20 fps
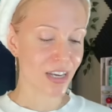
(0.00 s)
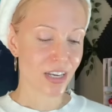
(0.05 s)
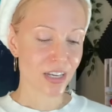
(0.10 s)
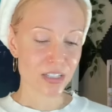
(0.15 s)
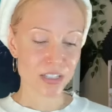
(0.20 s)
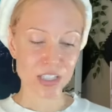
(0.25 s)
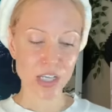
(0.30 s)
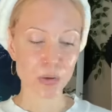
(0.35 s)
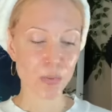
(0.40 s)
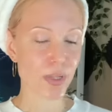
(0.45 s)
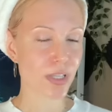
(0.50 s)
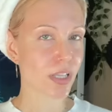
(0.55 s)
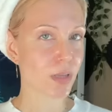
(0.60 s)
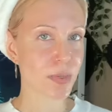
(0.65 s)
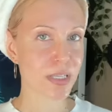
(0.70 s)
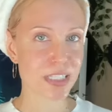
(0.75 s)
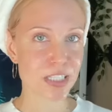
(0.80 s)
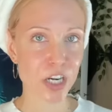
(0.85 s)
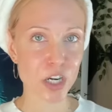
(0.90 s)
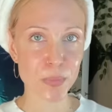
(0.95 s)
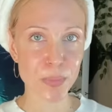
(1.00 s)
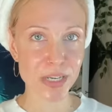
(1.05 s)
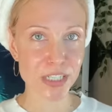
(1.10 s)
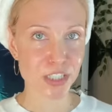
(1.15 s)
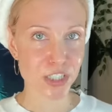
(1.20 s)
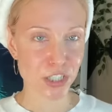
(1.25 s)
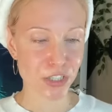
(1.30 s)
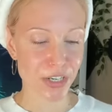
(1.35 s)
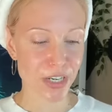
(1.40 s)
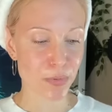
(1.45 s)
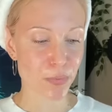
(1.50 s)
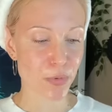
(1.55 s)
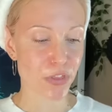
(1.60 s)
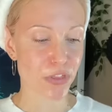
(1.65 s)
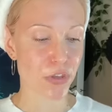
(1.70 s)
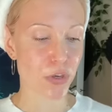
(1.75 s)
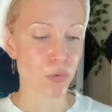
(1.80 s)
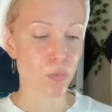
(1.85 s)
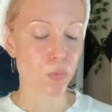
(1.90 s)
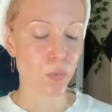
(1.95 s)
So let me start by sharing with
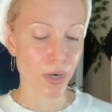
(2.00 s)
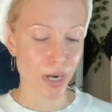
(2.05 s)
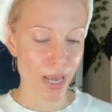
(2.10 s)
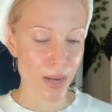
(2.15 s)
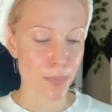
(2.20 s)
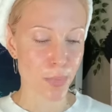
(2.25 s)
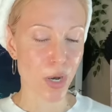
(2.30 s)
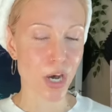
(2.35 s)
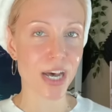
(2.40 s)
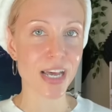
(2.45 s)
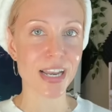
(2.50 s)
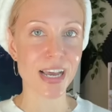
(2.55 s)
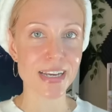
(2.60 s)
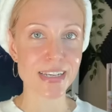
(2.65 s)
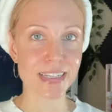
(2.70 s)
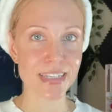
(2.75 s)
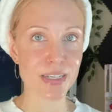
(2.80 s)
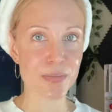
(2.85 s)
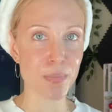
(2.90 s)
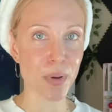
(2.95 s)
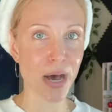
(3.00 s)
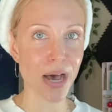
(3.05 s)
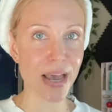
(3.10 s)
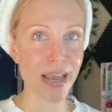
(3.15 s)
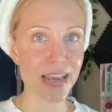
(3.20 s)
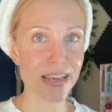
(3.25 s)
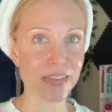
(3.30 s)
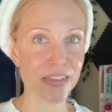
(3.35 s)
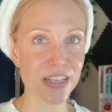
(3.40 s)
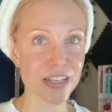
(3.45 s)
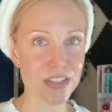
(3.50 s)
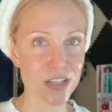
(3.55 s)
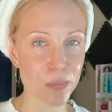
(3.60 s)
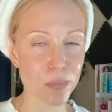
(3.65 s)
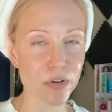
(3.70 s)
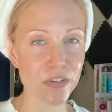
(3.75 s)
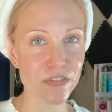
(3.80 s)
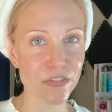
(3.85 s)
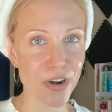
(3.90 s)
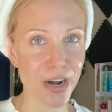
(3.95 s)
you what I bought. I did buy the
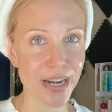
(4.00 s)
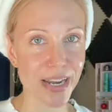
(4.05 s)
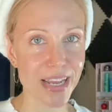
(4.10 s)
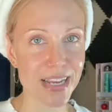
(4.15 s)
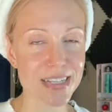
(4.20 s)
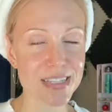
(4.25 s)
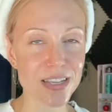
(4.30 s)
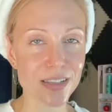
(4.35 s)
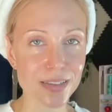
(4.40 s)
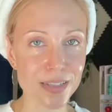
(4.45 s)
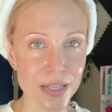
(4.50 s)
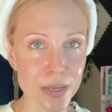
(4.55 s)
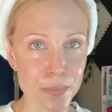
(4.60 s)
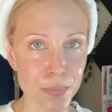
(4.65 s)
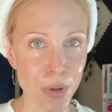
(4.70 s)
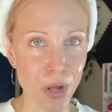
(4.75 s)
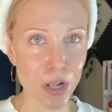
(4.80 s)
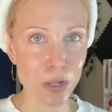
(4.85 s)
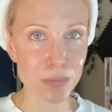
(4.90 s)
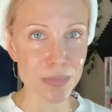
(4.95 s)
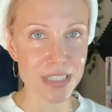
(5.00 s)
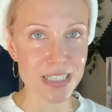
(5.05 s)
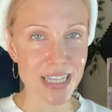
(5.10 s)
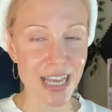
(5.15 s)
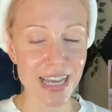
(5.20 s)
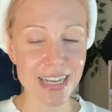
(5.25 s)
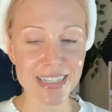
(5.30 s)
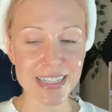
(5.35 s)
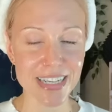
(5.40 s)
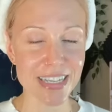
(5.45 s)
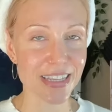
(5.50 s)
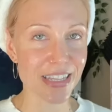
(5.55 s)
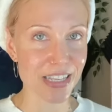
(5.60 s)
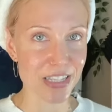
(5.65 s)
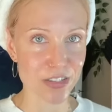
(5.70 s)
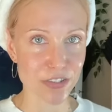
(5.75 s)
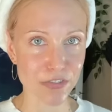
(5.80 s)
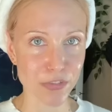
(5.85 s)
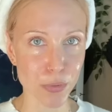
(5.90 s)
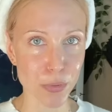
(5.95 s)
Summer Fridays lip balm set in the
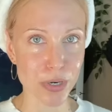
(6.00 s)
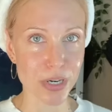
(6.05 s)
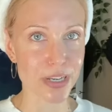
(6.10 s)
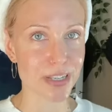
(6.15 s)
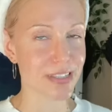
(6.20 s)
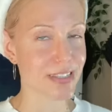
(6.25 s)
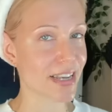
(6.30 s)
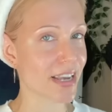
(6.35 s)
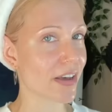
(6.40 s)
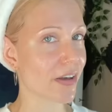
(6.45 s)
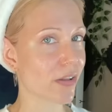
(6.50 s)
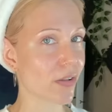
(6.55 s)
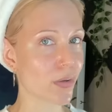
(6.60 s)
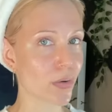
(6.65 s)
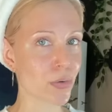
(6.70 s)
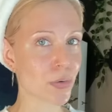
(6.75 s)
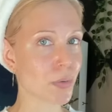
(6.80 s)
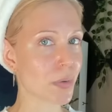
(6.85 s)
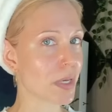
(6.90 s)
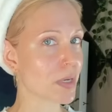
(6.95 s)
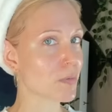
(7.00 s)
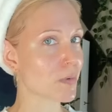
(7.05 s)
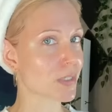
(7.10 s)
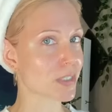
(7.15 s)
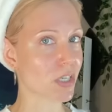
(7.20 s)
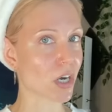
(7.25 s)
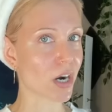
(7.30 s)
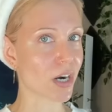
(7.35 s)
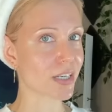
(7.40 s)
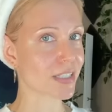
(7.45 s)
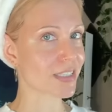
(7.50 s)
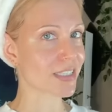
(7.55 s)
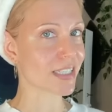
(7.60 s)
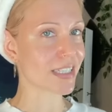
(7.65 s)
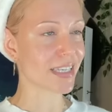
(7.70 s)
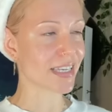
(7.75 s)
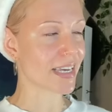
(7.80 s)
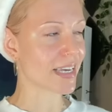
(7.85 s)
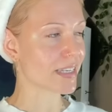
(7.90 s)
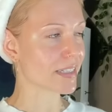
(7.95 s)
Sephora sale. Ooh, it was hard to
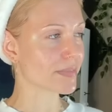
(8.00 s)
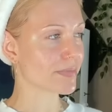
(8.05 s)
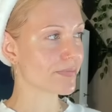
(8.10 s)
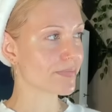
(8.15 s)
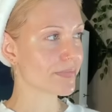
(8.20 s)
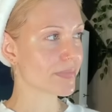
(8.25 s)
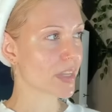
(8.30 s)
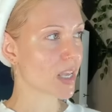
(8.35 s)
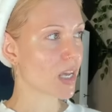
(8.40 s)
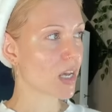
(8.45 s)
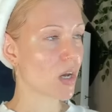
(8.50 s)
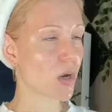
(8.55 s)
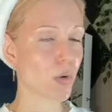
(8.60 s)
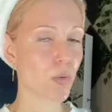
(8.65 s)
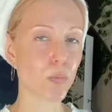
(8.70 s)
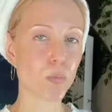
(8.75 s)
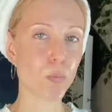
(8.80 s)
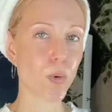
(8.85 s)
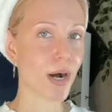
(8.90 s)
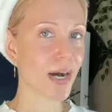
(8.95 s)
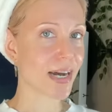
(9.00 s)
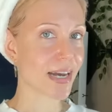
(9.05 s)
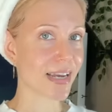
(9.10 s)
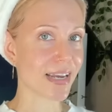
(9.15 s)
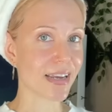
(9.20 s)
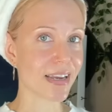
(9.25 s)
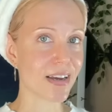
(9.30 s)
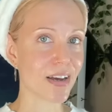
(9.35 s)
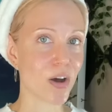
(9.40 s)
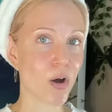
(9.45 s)
get. Why?